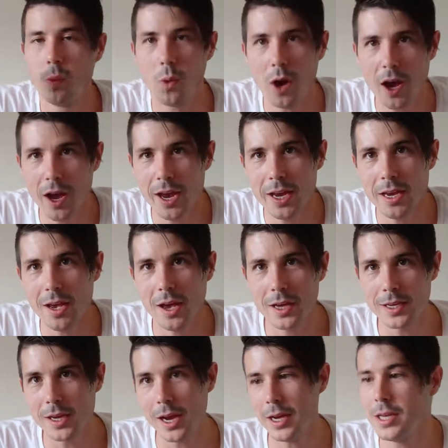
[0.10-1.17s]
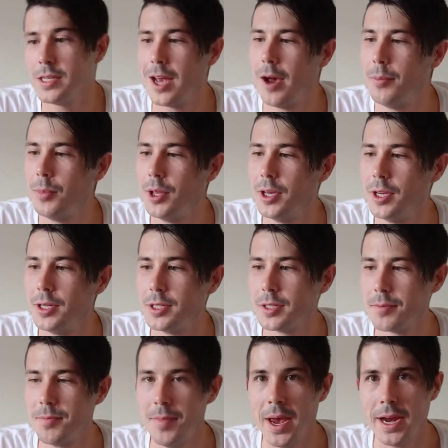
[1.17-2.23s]
Why are Yeti
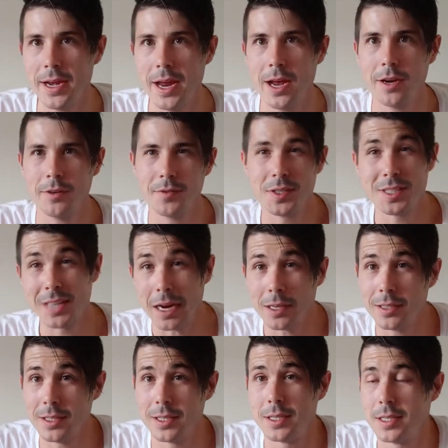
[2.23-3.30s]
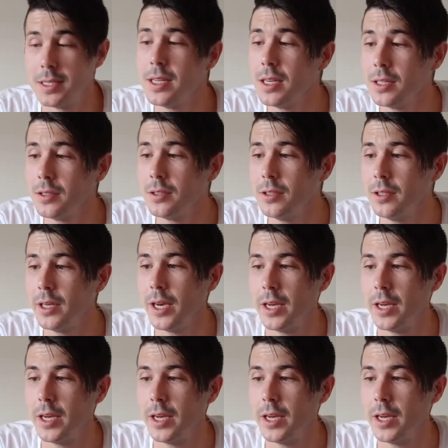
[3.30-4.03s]
tumblers made out of stainless steel